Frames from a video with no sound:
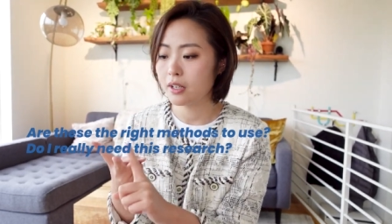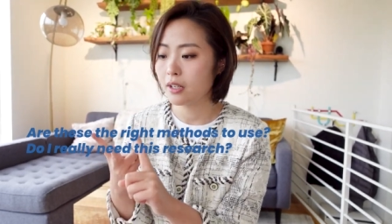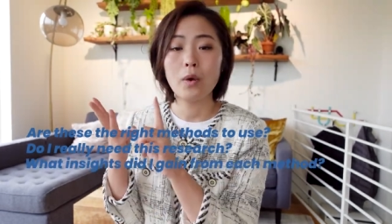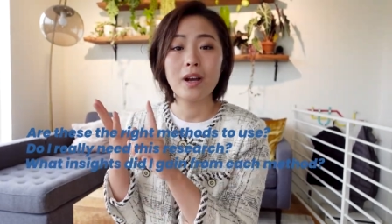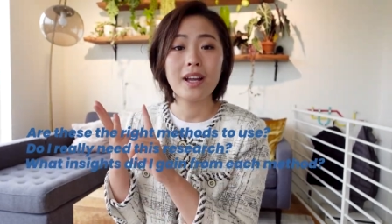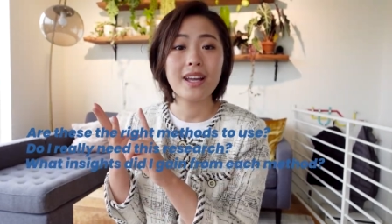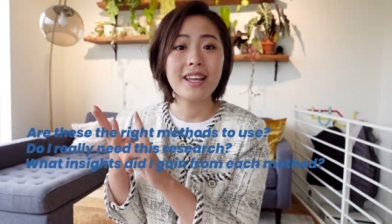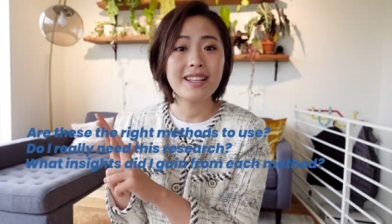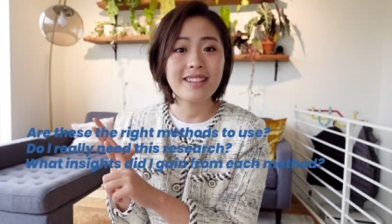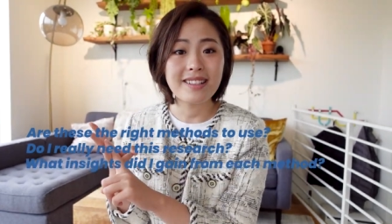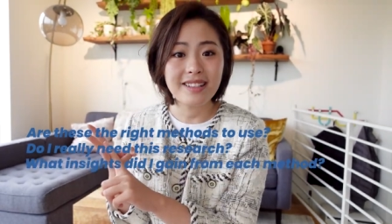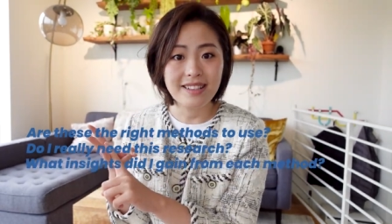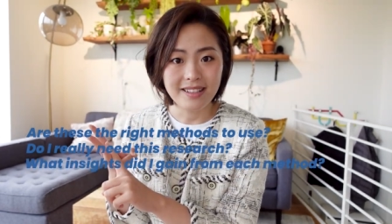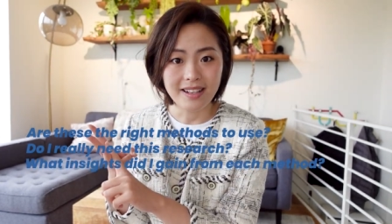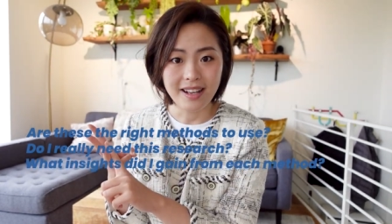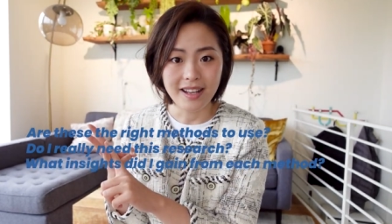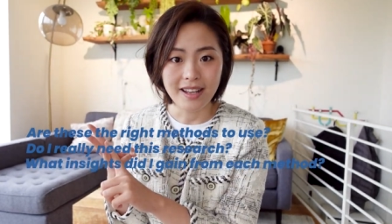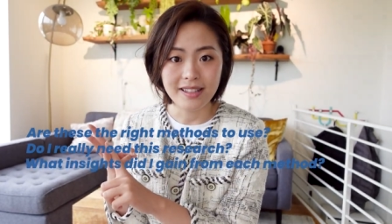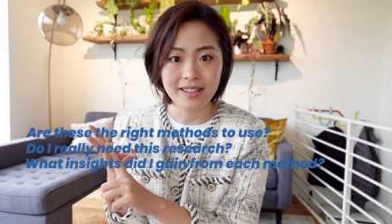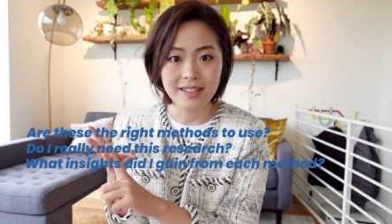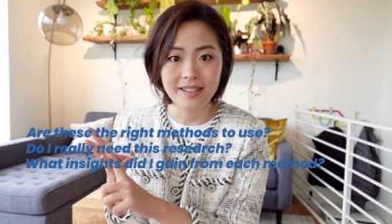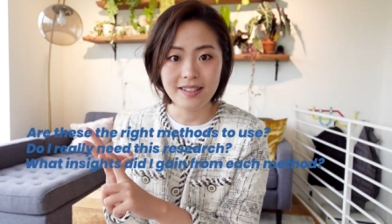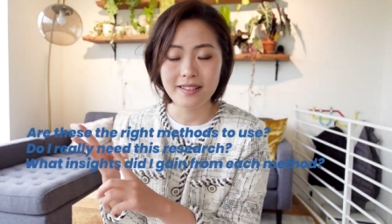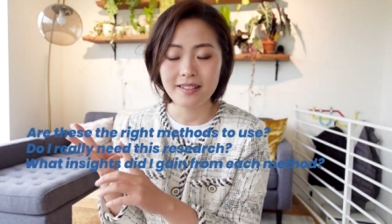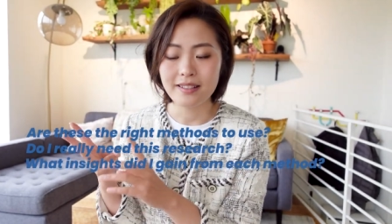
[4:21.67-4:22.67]
What
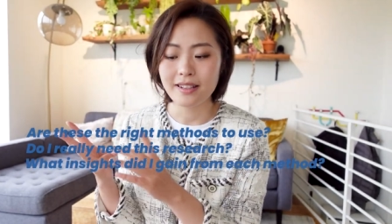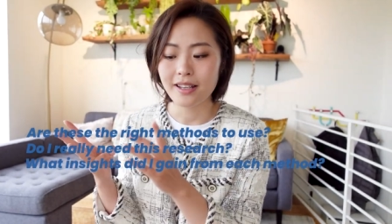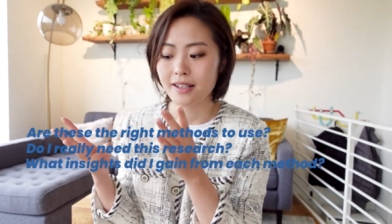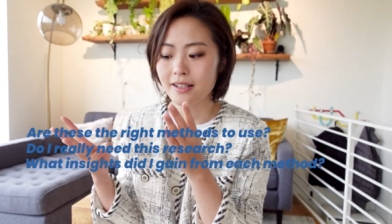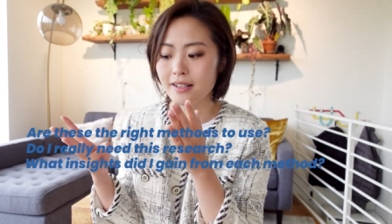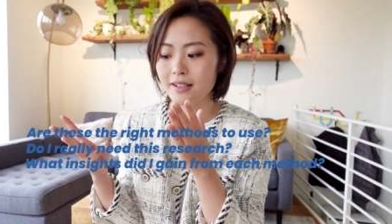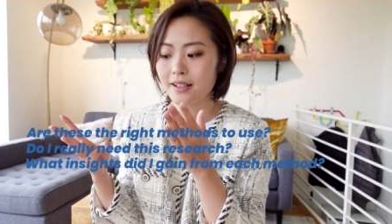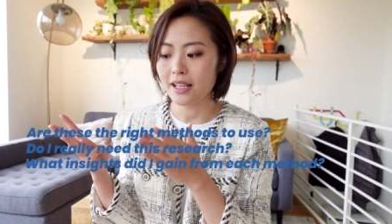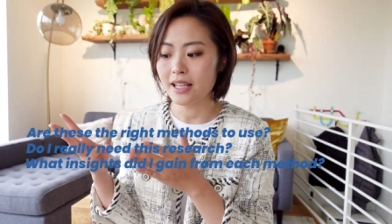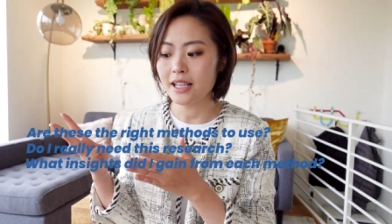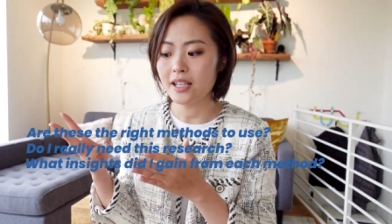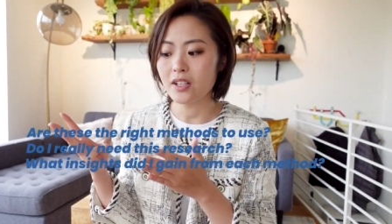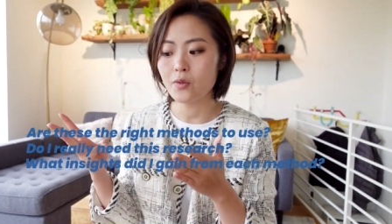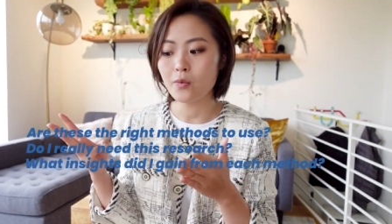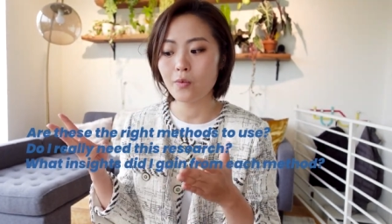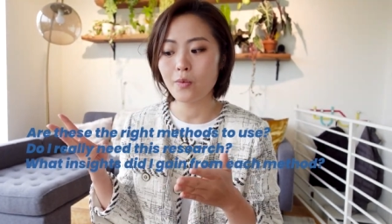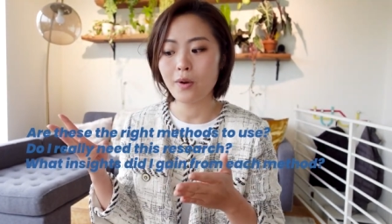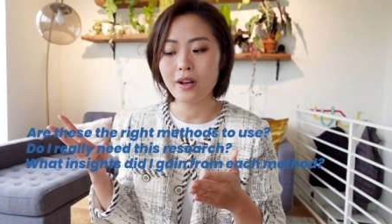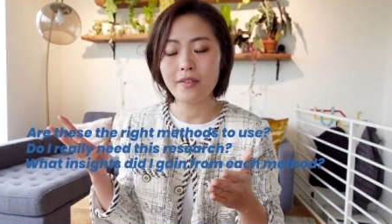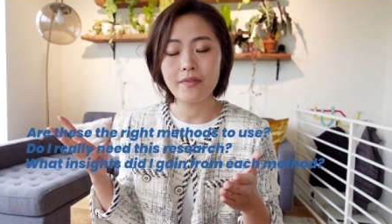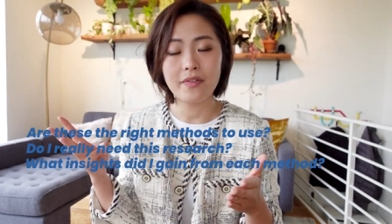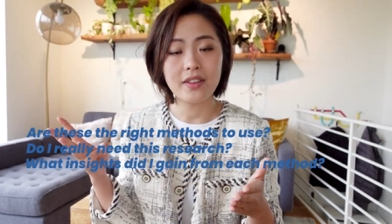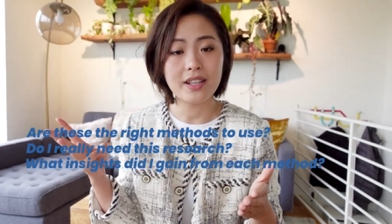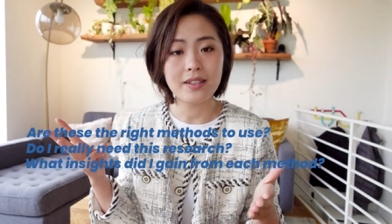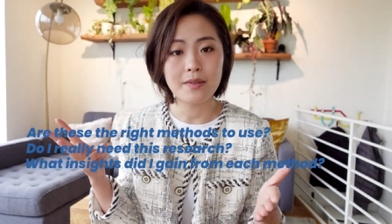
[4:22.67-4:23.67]
insights does each
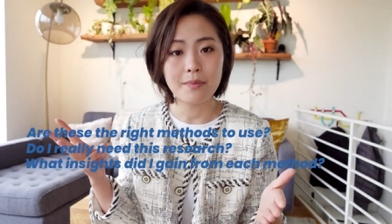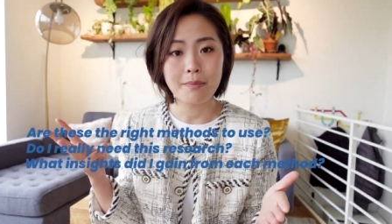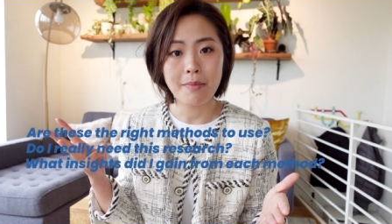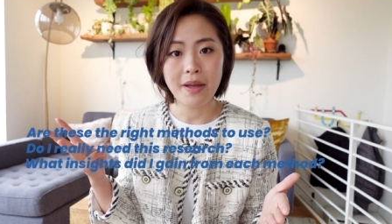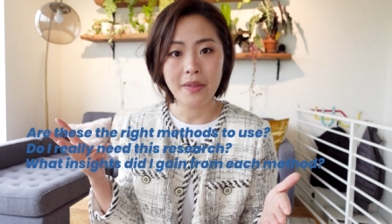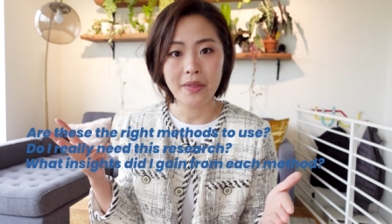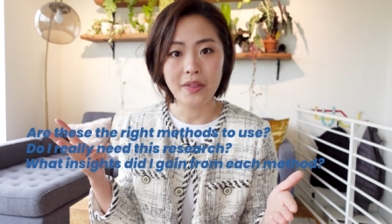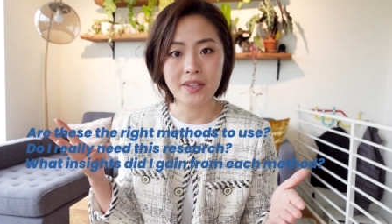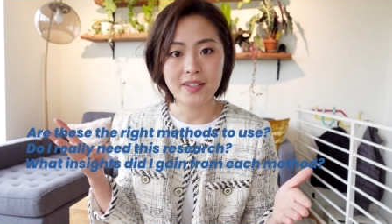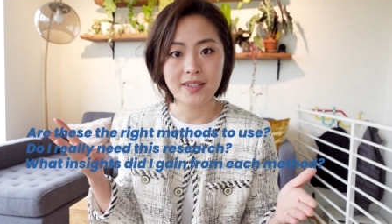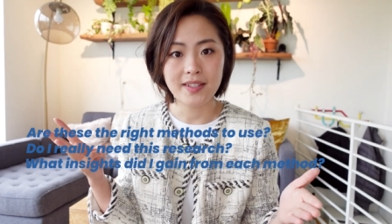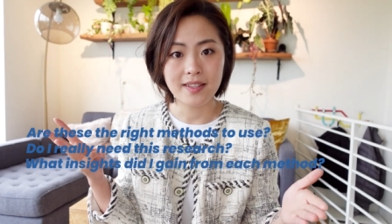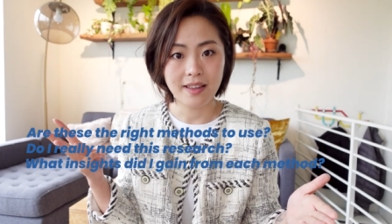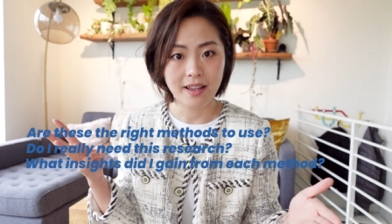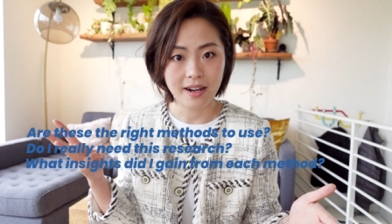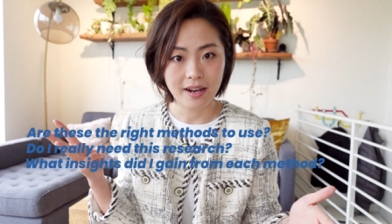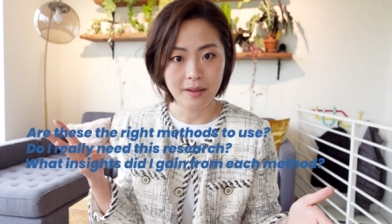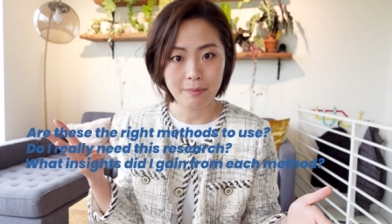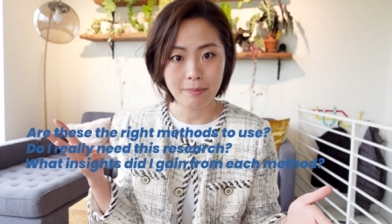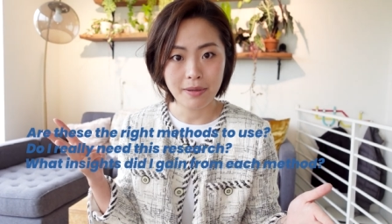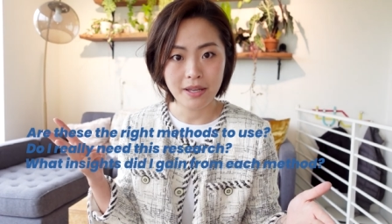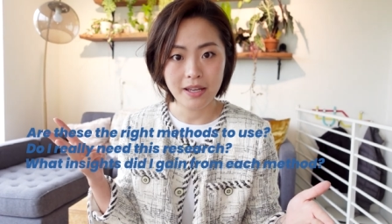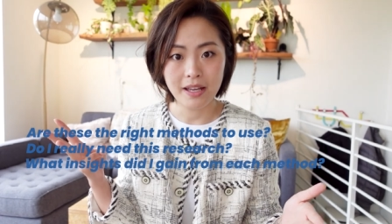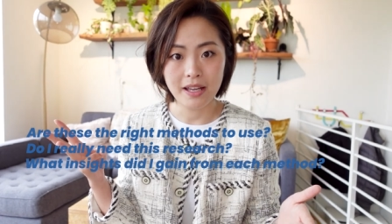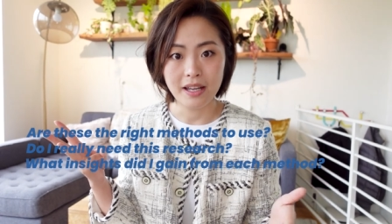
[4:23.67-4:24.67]
one of these methods that I
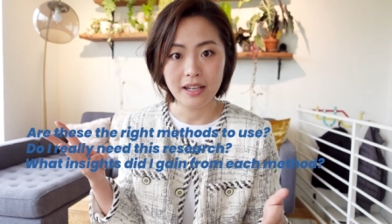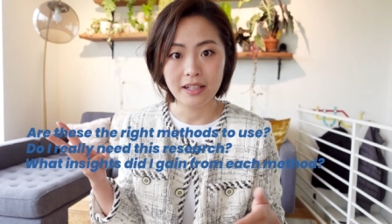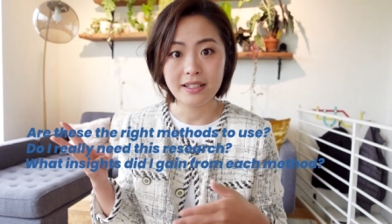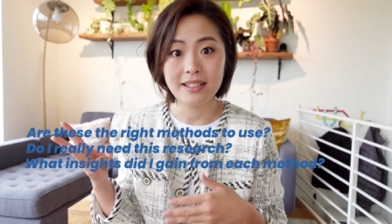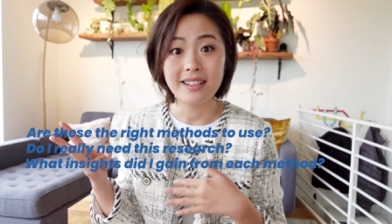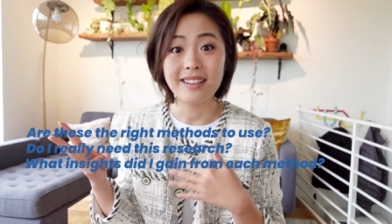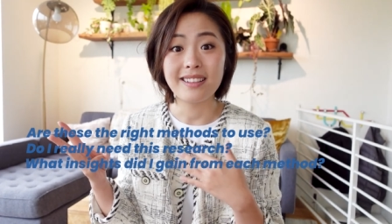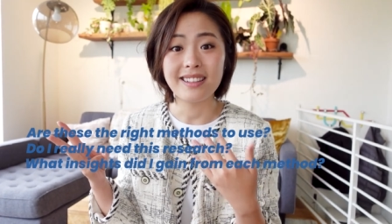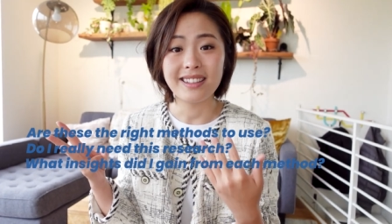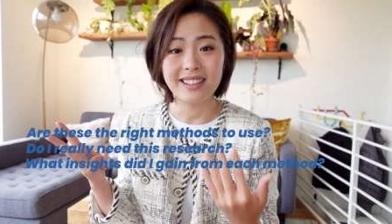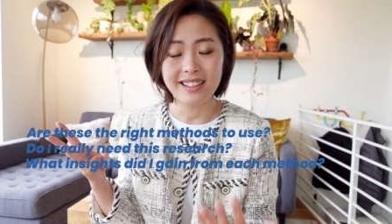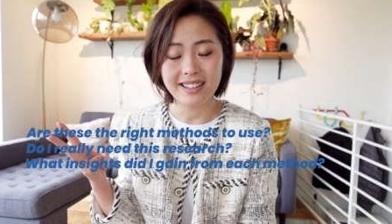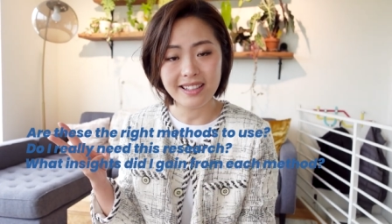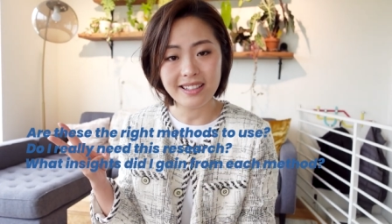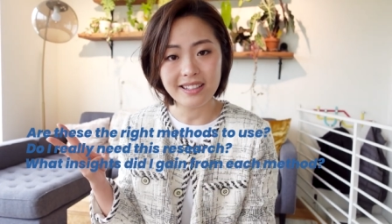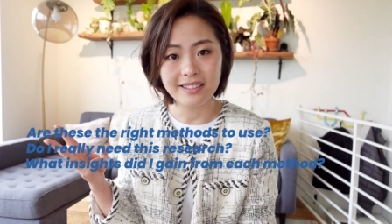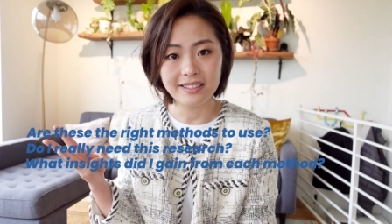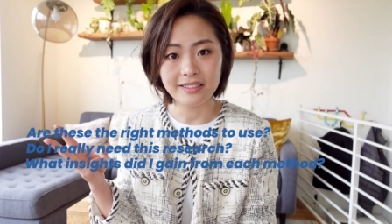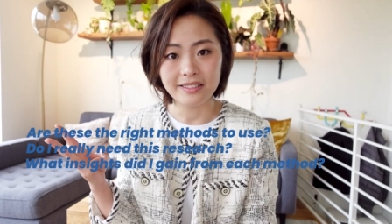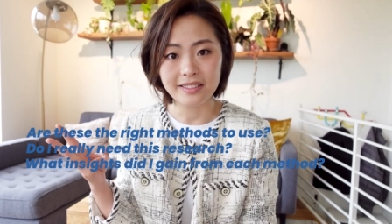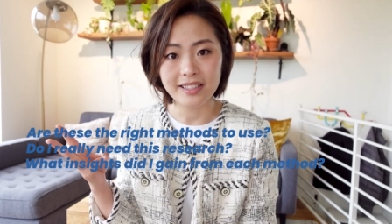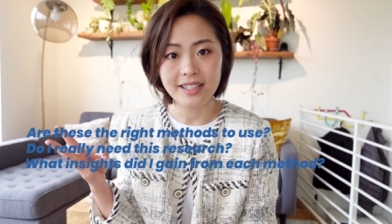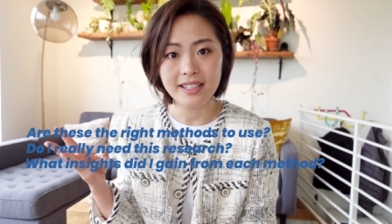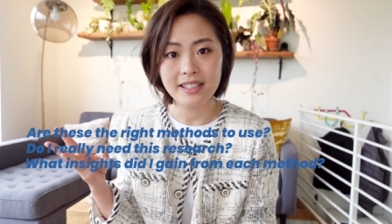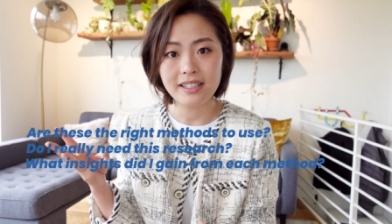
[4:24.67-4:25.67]
picked
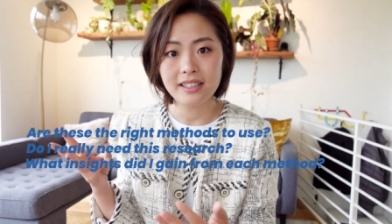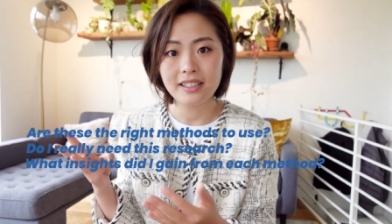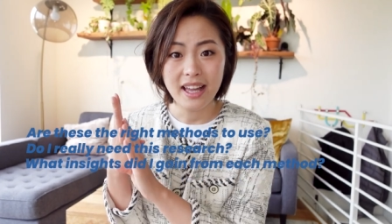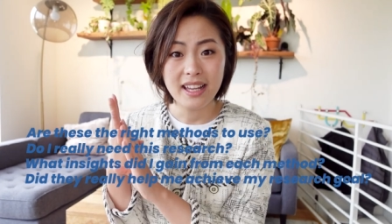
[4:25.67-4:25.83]
yield?